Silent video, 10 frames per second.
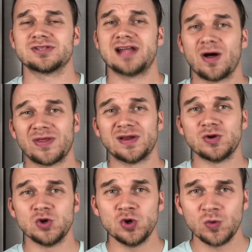Now, the
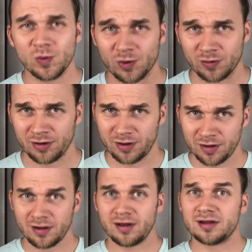newer
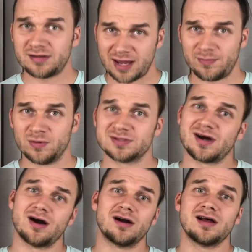deadbolts
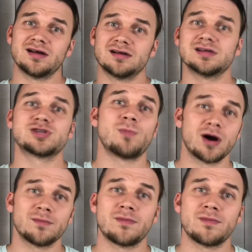are a smart